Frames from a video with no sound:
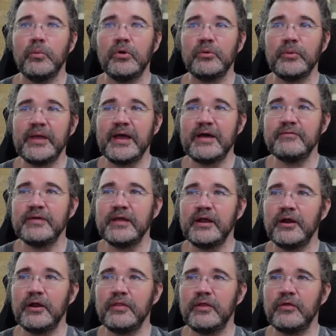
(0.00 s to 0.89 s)
What do we have
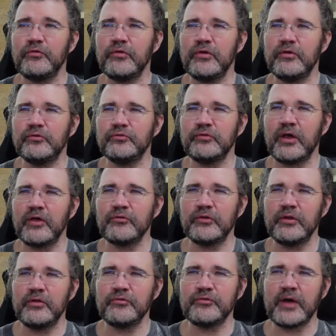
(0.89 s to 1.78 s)
here? This is
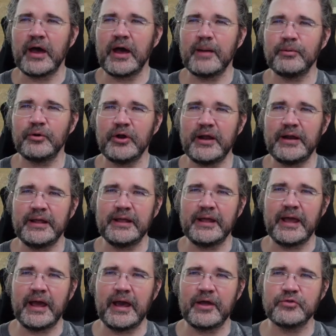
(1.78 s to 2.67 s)
Tesla's
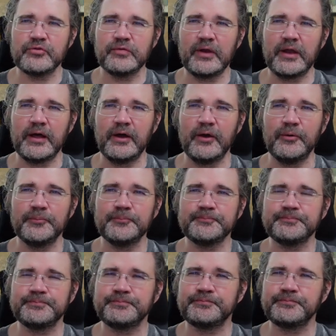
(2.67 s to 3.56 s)
operating cash flow,
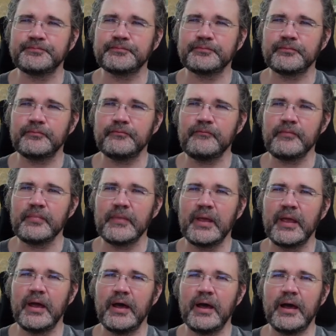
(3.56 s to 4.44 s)

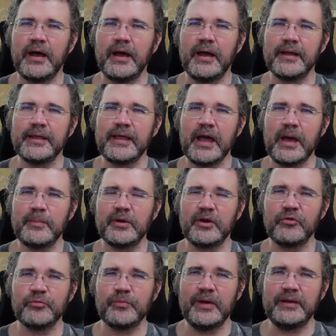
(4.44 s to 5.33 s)
uh,
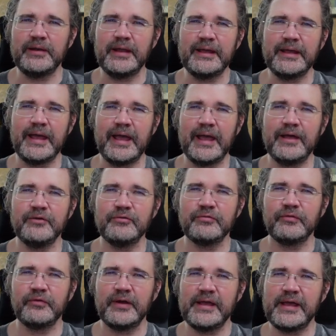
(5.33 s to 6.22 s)
capital spending, and
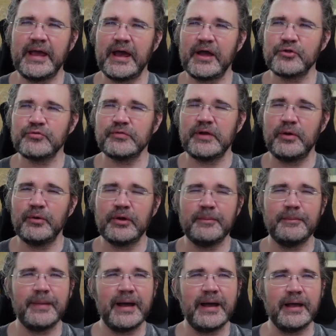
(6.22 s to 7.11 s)
free cash flow
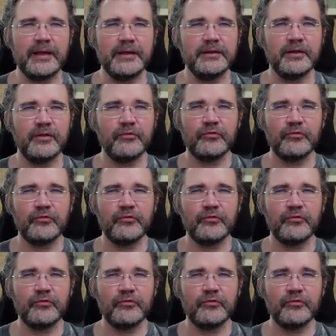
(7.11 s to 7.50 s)
combined.